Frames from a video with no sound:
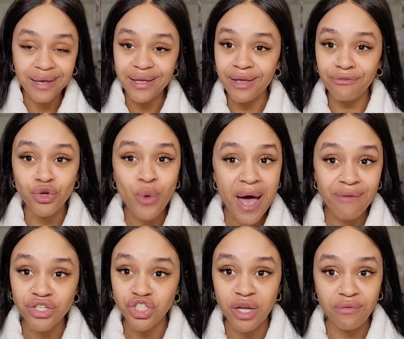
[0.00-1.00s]
if you
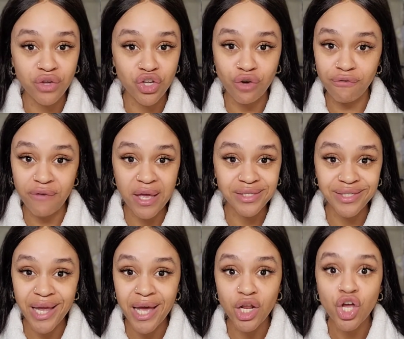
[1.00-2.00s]
haven't shaven your
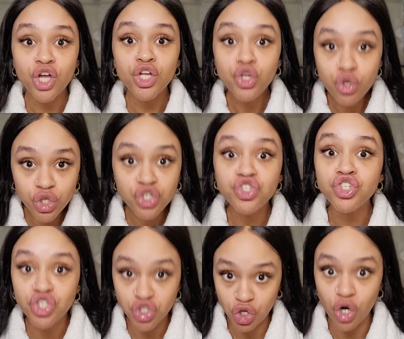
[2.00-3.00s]
face yet, you
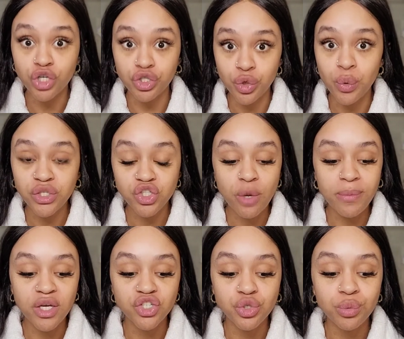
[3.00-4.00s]
should start doing so,
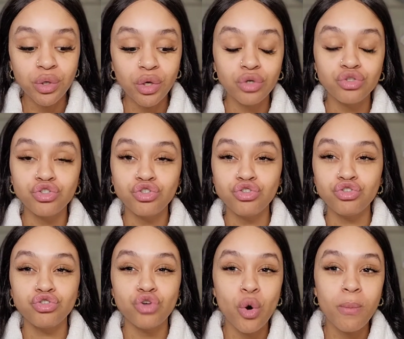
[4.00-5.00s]
because you will look
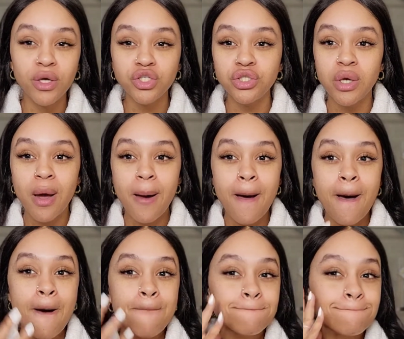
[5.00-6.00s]
so much
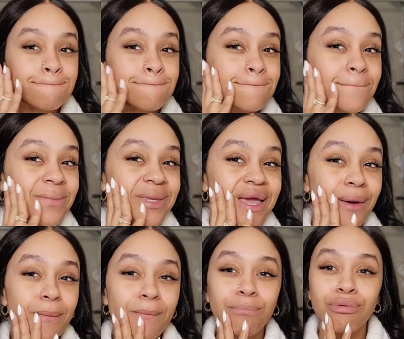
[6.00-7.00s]

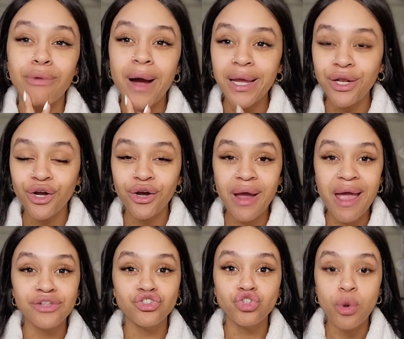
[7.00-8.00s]
brighter
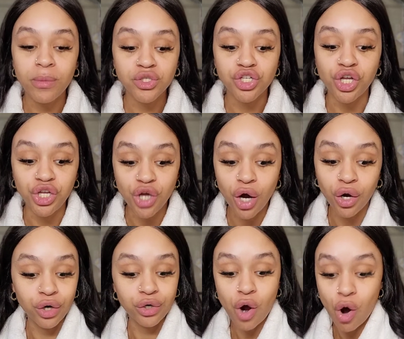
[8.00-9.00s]
and so much
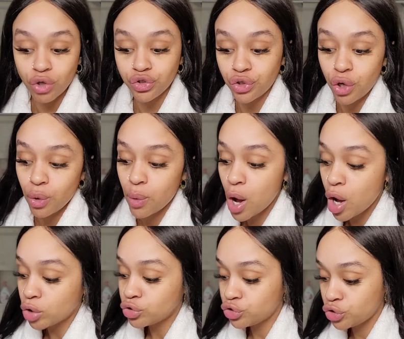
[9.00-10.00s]
younger also.
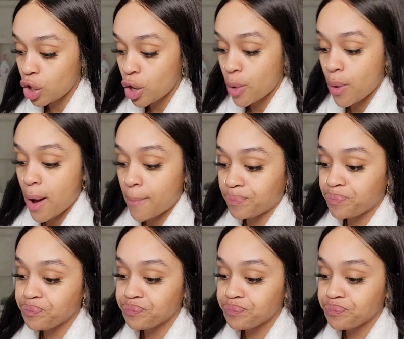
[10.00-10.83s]
So